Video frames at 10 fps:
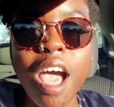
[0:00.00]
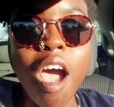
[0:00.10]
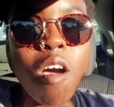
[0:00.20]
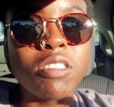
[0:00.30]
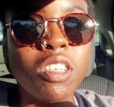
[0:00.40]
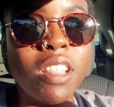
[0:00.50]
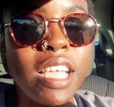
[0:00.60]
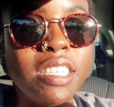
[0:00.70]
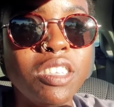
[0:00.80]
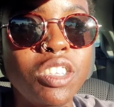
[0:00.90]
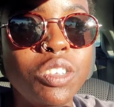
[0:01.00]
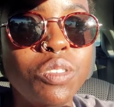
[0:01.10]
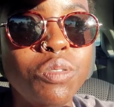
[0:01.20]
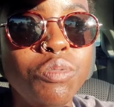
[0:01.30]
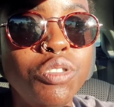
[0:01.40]
I also like to
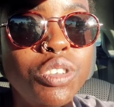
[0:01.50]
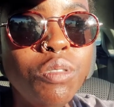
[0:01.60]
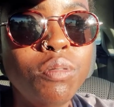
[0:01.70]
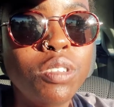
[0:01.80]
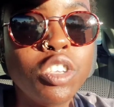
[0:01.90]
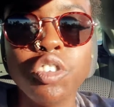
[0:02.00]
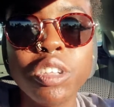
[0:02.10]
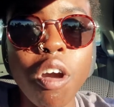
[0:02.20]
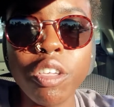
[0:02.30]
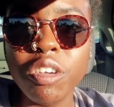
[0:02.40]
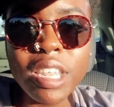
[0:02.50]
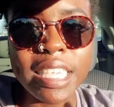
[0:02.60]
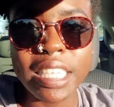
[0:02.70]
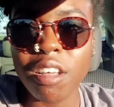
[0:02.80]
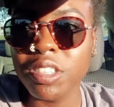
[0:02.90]
do shoots because you could
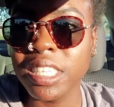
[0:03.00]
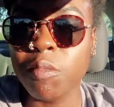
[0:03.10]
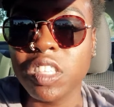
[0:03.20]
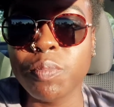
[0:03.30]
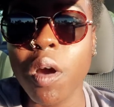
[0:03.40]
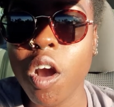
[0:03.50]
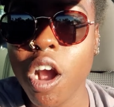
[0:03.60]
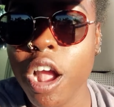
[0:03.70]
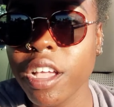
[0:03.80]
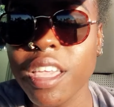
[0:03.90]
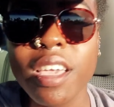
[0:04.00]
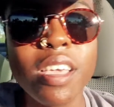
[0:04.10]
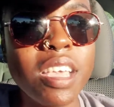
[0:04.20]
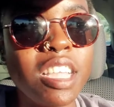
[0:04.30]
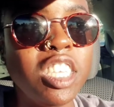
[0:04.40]
easily go to someone's park
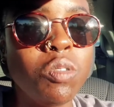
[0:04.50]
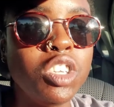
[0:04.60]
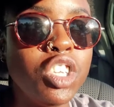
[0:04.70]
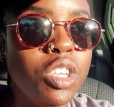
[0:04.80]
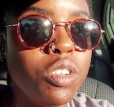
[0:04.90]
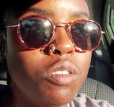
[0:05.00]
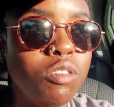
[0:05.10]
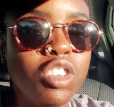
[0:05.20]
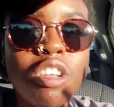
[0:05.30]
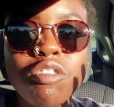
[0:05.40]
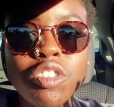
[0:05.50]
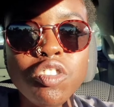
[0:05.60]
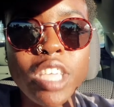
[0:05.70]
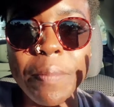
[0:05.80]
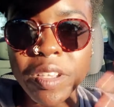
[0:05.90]
and do a shoot, you know, just
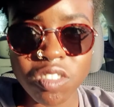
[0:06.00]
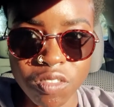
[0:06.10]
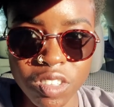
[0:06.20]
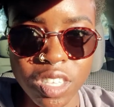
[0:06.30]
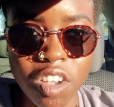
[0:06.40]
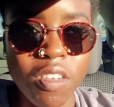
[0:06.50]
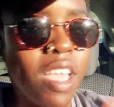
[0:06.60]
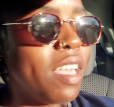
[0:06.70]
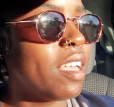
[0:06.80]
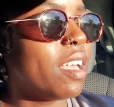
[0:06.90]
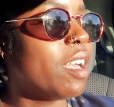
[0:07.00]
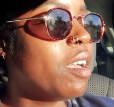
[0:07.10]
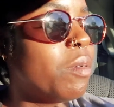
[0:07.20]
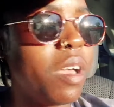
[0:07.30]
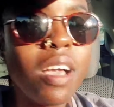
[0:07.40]
take pictures of yourself,
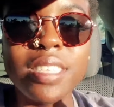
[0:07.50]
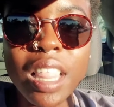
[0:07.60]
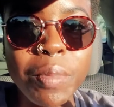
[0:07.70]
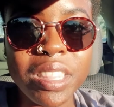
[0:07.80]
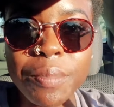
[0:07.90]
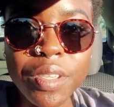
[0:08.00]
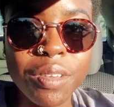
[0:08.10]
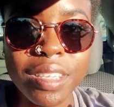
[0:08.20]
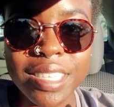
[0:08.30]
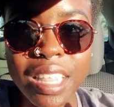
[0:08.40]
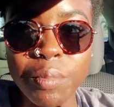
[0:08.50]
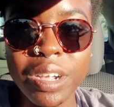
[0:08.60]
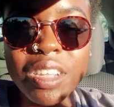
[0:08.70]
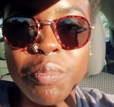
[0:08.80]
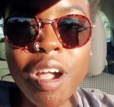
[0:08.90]
celebrate the beauty,
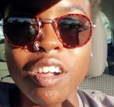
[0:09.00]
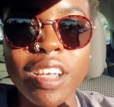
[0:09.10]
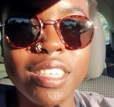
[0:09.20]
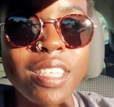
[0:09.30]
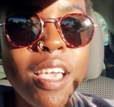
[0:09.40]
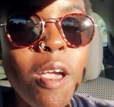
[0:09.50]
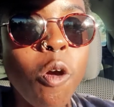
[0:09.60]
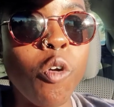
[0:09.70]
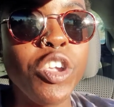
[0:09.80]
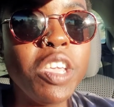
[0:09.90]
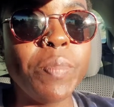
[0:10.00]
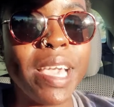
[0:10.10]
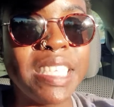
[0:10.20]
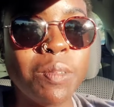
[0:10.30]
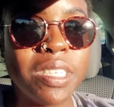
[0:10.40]
celebrate your progress. Or you can
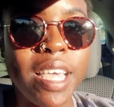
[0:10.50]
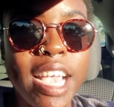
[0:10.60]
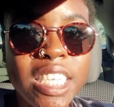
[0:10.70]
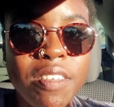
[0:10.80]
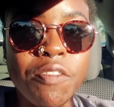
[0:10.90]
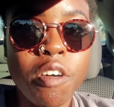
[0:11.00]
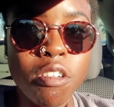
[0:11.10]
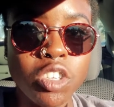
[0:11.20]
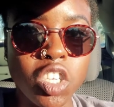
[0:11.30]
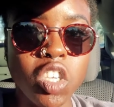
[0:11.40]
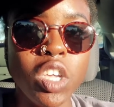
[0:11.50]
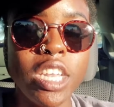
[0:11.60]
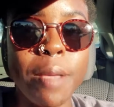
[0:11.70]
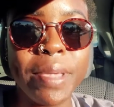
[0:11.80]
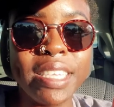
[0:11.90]
pay someone to actually have a photo shoot.
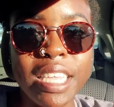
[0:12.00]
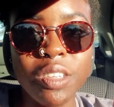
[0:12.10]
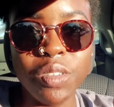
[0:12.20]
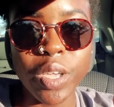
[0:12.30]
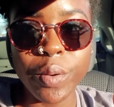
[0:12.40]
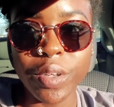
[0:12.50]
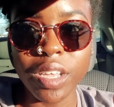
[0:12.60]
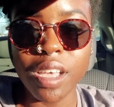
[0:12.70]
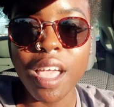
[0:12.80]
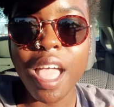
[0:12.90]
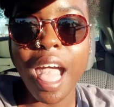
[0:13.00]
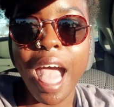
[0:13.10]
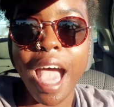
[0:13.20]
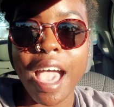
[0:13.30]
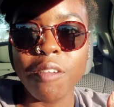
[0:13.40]
And because I do yoga,
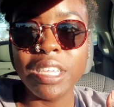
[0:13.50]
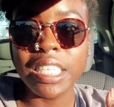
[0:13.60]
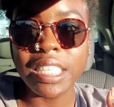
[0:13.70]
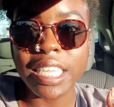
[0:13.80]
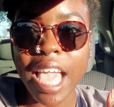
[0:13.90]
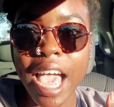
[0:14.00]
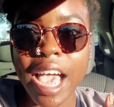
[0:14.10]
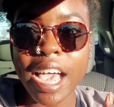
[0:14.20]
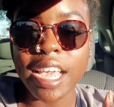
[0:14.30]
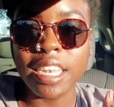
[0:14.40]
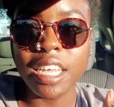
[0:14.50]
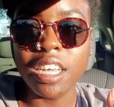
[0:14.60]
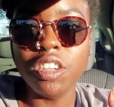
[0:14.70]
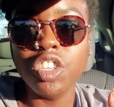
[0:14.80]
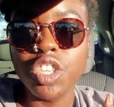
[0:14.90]
I recently had
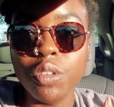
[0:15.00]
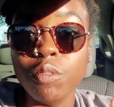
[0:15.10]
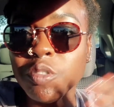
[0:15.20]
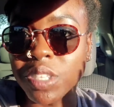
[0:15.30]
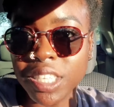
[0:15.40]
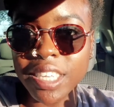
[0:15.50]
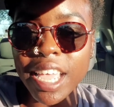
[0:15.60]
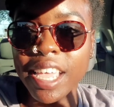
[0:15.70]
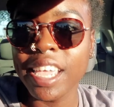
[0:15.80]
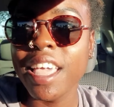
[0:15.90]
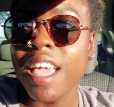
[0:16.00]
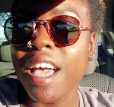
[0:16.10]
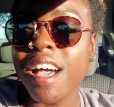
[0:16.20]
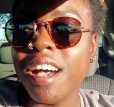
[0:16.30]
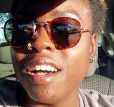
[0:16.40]
a shoot, which was today,
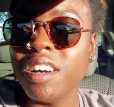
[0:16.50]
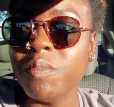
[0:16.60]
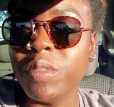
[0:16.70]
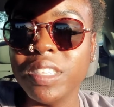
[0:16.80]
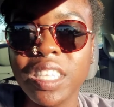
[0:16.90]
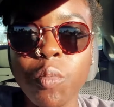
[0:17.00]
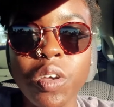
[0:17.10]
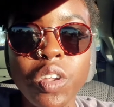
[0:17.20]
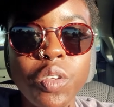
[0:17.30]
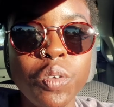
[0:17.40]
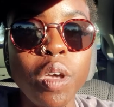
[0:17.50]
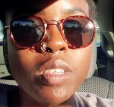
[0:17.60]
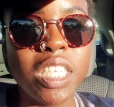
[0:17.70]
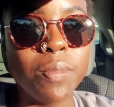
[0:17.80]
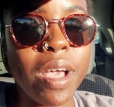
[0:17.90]
with someone who
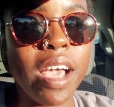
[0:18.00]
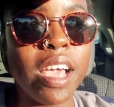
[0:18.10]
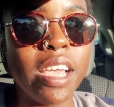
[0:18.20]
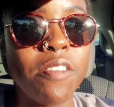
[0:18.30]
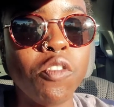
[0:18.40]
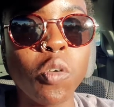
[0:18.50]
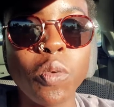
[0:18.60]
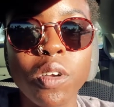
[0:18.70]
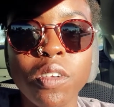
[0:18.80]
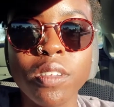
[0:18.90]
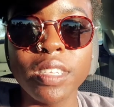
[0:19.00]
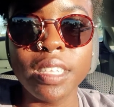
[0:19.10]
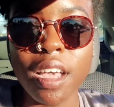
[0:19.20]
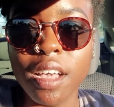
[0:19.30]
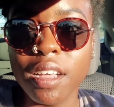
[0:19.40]
goes to my former
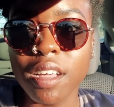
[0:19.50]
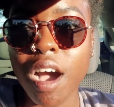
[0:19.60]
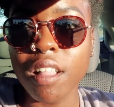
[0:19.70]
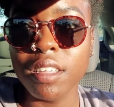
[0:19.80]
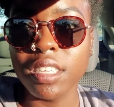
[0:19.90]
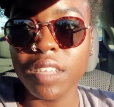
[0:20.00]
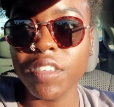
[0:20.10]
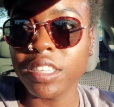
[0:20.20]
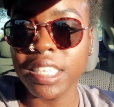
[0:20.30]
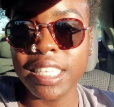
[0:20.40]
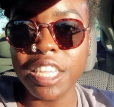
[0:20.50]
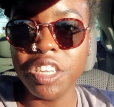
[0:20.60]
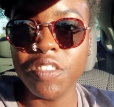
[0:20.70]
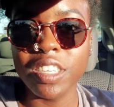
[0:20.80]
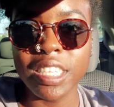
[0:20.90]
college at Boston State
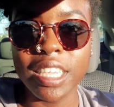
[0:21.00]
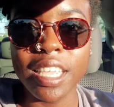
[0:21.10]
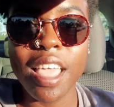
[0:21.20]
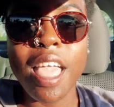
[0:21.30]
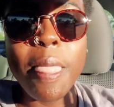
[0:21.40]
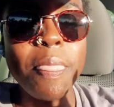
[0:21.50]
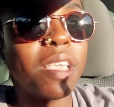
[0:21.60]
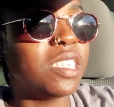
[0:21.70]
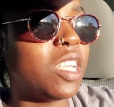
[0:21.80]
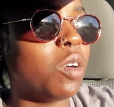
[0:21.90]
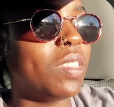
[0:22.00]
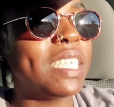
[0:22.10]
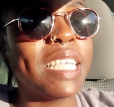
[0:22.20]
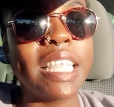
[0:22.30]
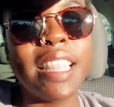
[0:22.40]
University. So
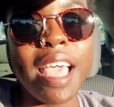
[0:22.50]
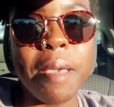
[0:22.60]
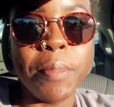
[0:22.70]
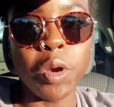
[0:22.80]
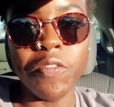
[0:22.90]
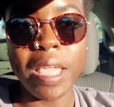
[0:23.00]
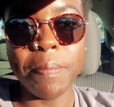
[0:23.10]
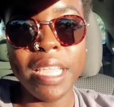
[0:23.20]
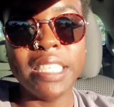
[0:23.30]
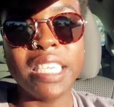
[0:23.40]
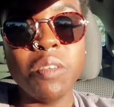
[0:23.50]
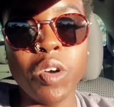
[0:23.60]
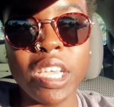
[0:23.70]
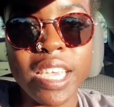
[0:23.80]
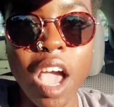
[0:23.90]
things like that motivate me to keep
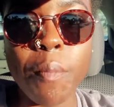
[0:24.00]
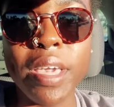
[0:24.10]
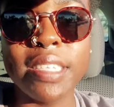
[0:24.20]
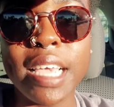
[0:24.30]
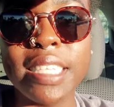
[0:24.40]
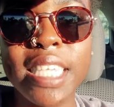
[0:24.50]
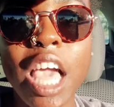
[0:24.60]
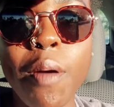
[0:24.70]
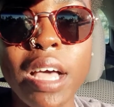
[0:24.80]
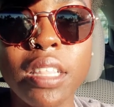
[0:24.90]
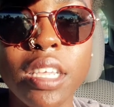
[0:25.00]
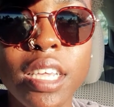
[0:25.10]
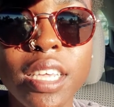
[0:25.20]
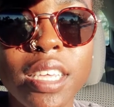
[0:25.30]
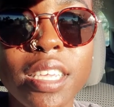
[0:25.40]
working out, because I see how I
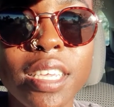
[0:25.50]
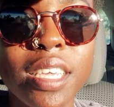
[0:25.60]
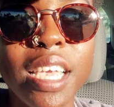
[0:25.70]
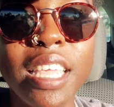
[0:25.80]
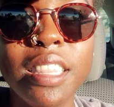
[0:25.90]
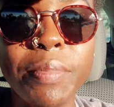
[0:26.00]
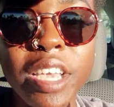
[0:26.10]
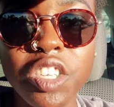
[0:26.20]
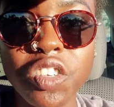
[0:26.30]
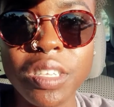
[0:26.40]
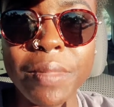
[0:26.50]
look in the pictures.